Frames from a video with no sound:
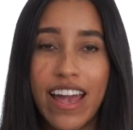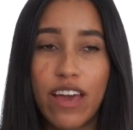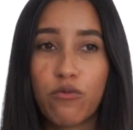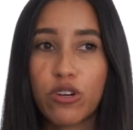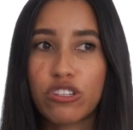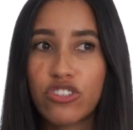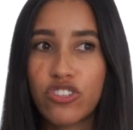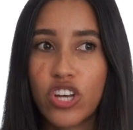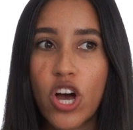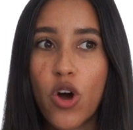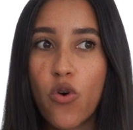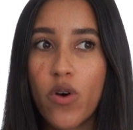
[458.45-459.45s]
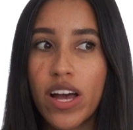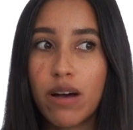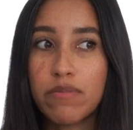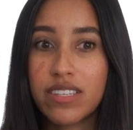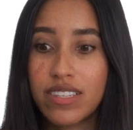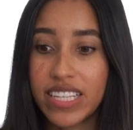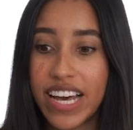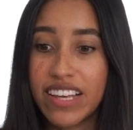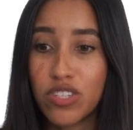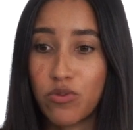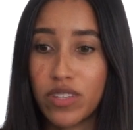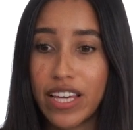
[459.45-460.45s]
And we're so
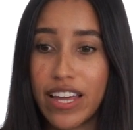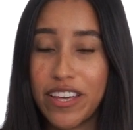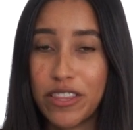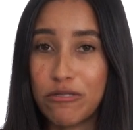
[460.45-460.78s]
obsessed with getting